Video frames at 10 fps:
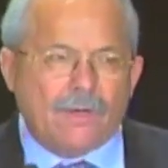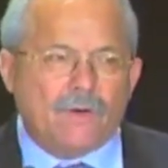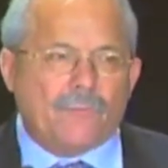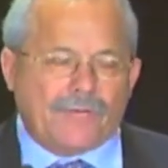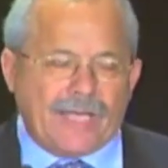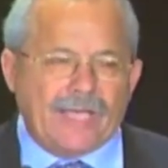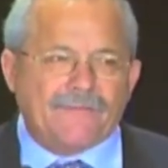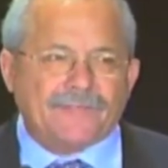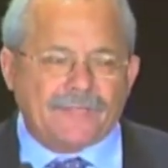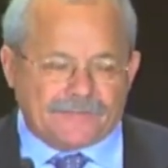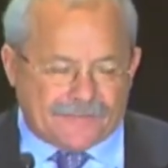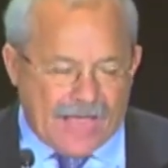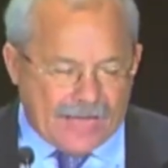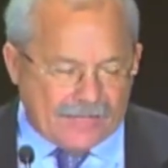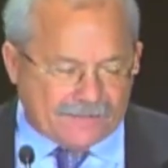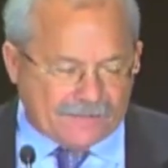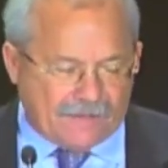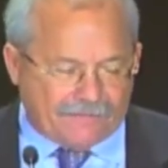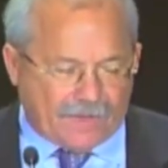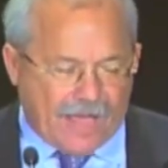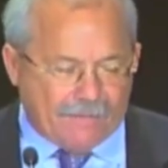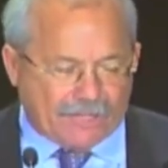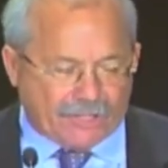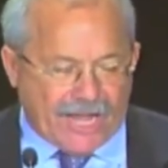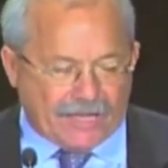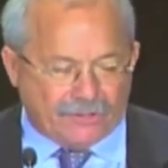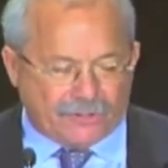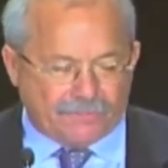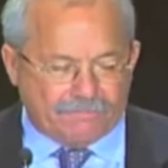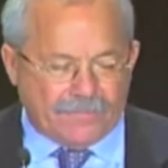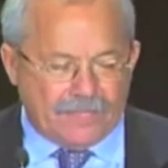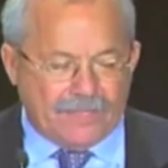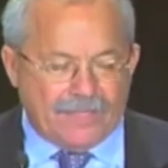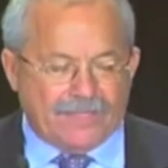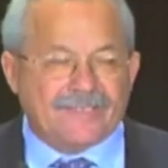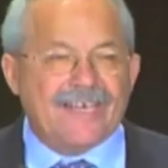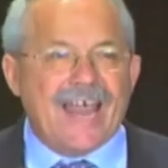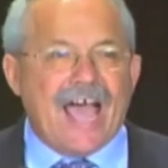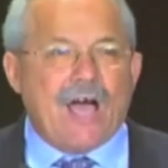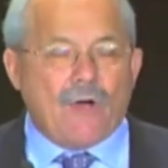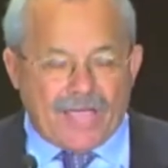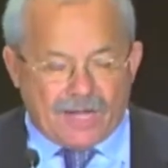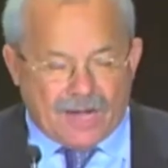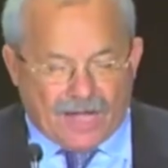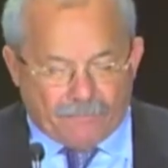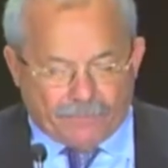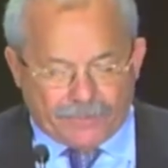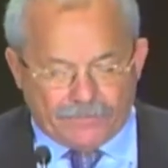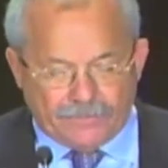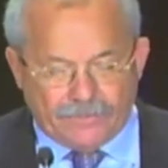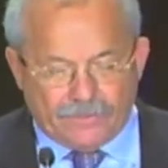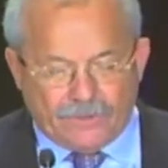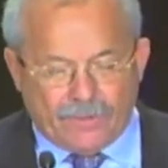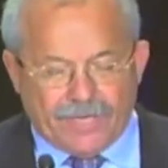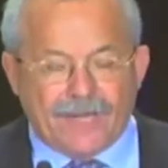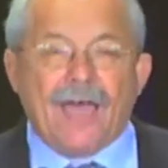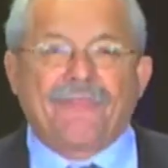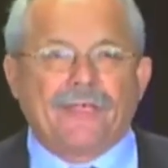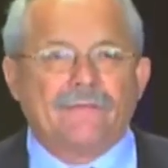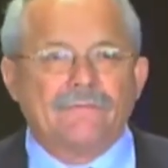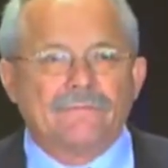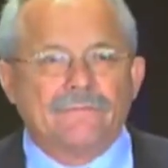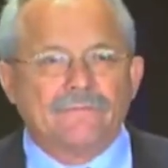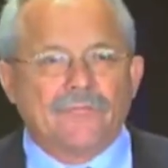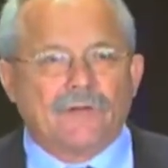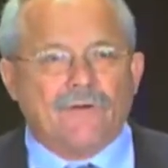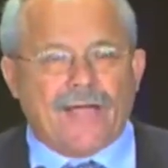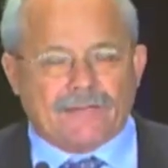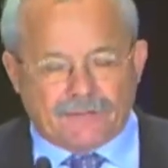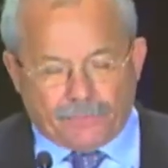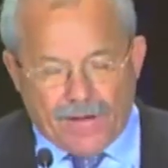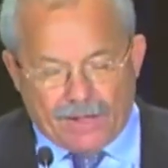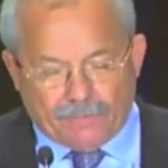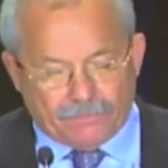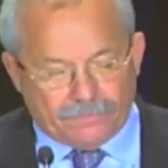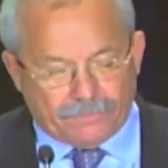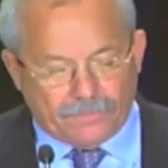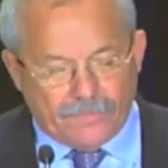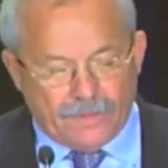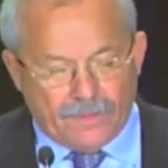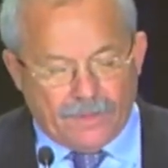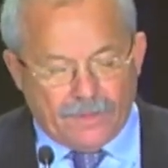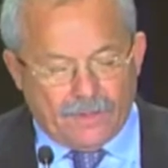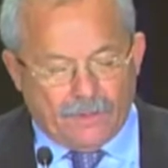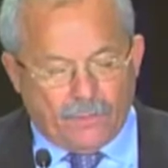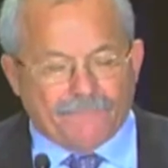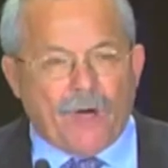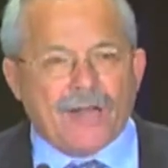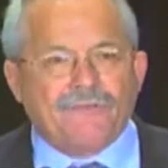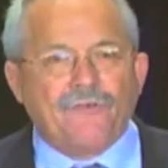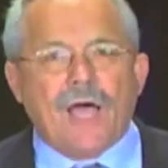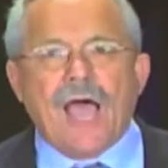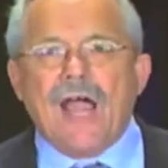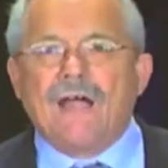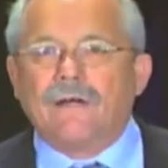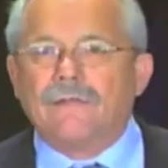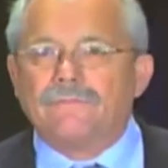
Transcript: who believes in the science of climate change to now end up doing nothing to correct the problem. We fought too hard.